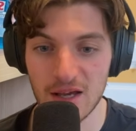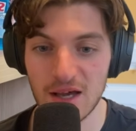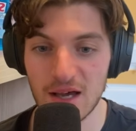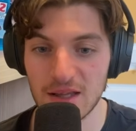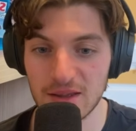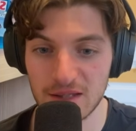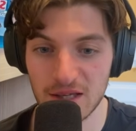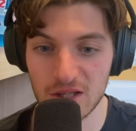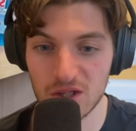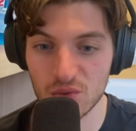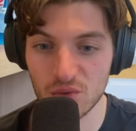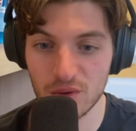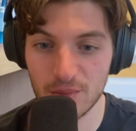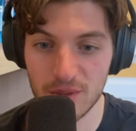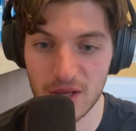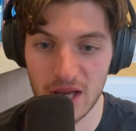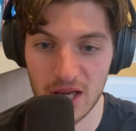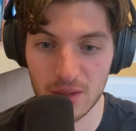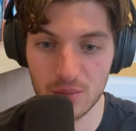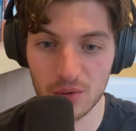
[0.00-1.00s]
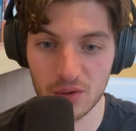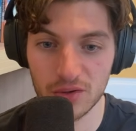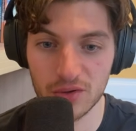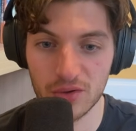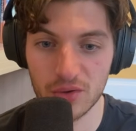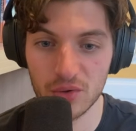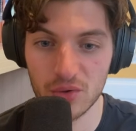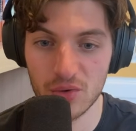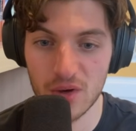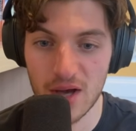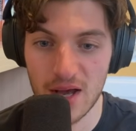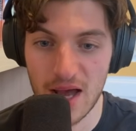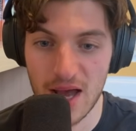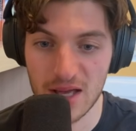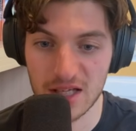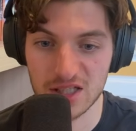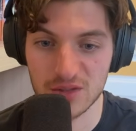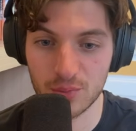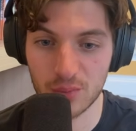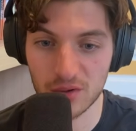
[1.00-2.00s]
And then you will be able to
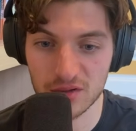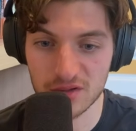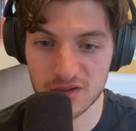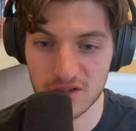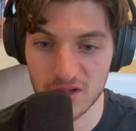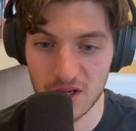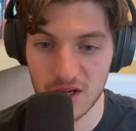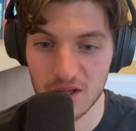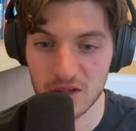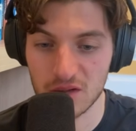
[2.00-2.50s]
export